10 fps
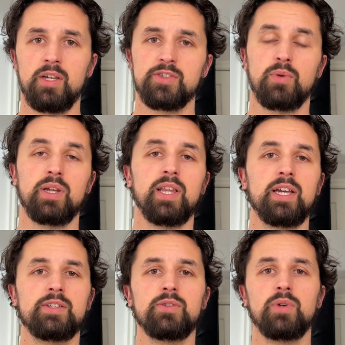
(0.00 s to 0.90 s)
so I'd
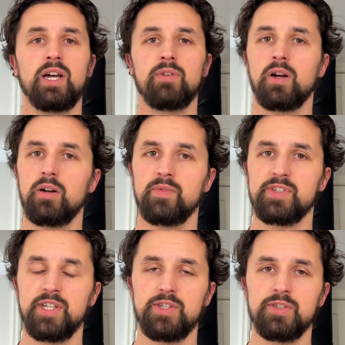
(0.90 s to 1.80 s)
like to have a
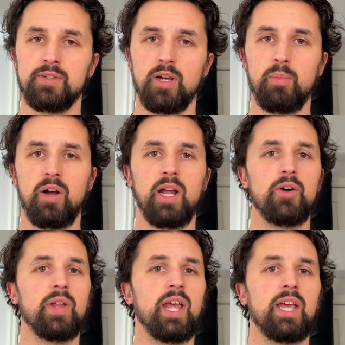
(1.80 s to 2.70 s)
conversation about
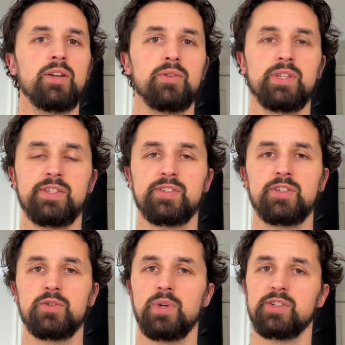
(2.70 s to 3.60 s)
how to handle these
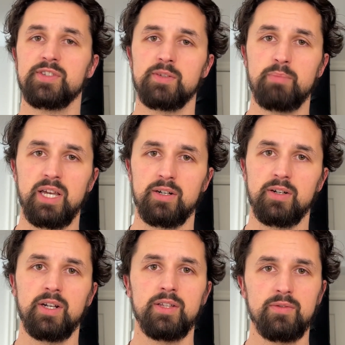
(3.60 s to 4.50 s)
situations
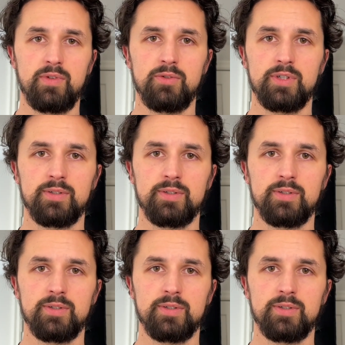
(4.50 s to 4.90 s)
better in the future.